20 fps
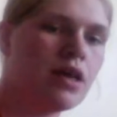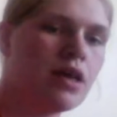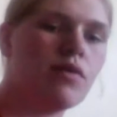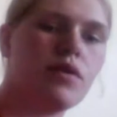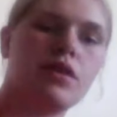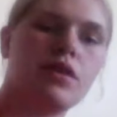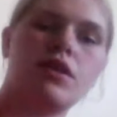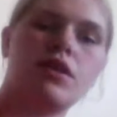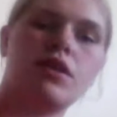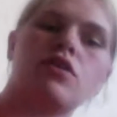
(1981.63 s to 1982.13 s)

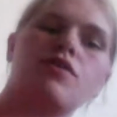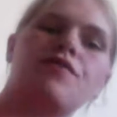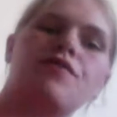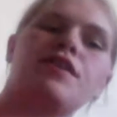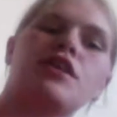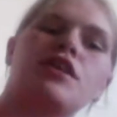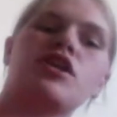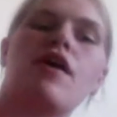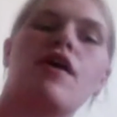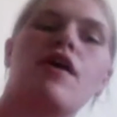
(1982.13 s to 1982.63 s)
So is there
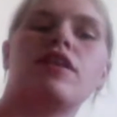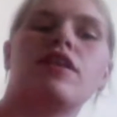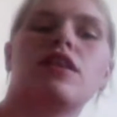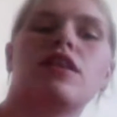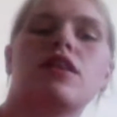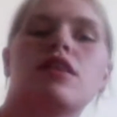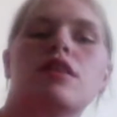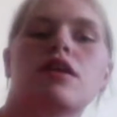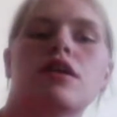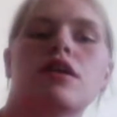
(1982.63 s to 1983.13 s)
sufficient
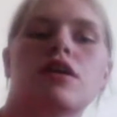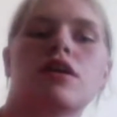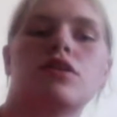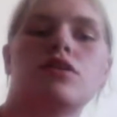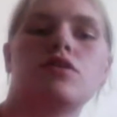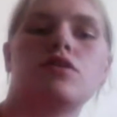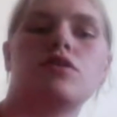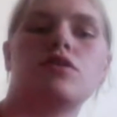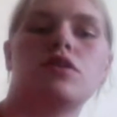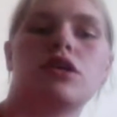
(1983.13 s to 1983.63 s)
evidence to
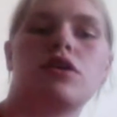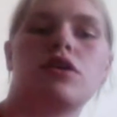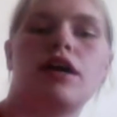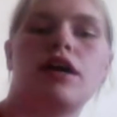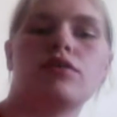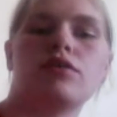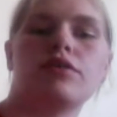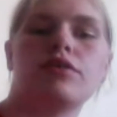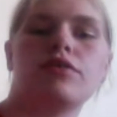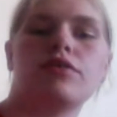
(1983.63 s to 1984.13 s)
conclude that
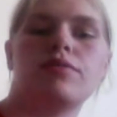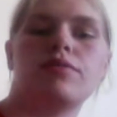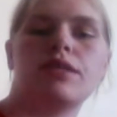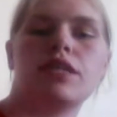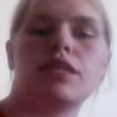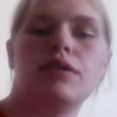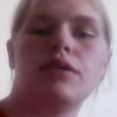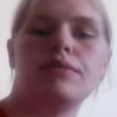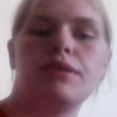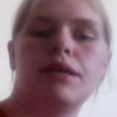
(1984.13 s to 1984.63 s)
graduates from the
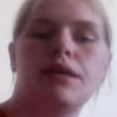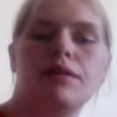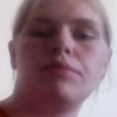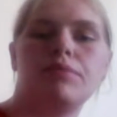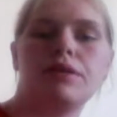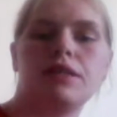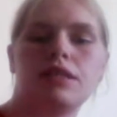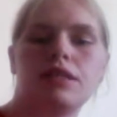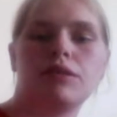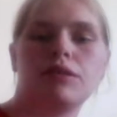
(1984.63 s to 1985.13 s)
top 10
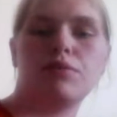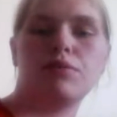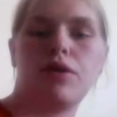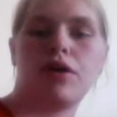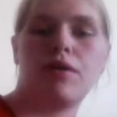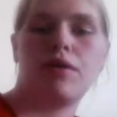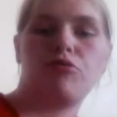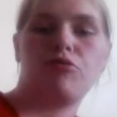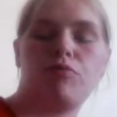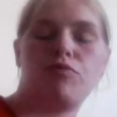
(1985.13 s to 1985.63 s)
business
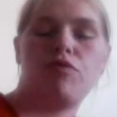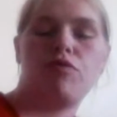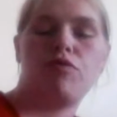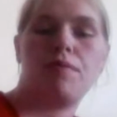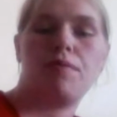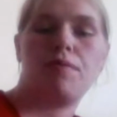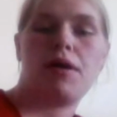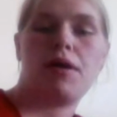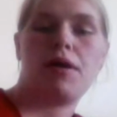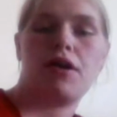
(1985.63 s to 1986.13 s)
programs
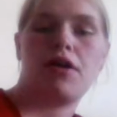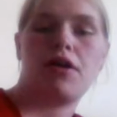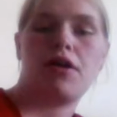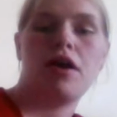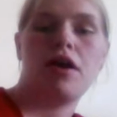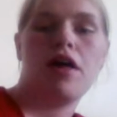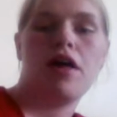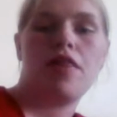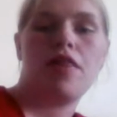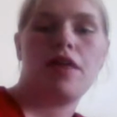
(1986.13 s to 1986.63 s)
perform better
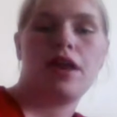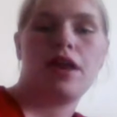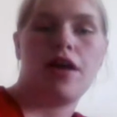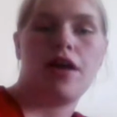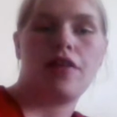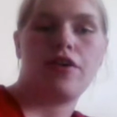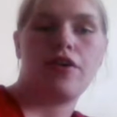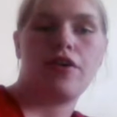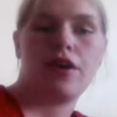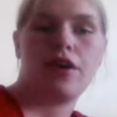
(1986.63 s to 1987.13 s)
than
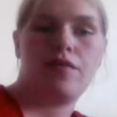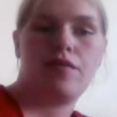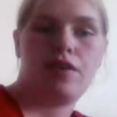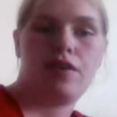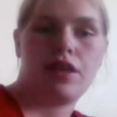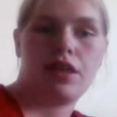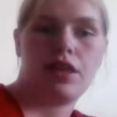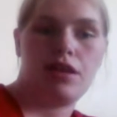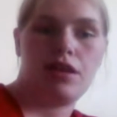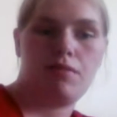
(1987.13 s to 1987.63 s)
other
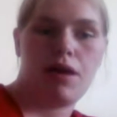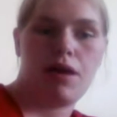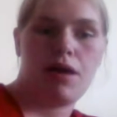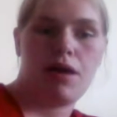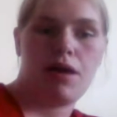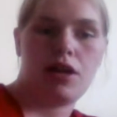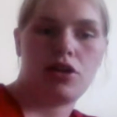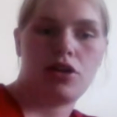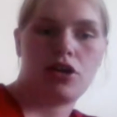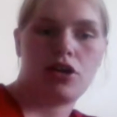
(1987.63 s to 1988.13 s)
investment
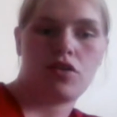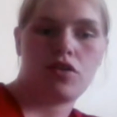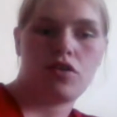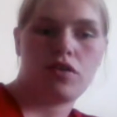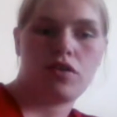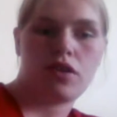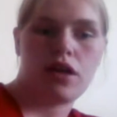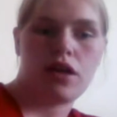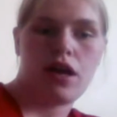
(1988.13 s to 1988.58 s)
managers?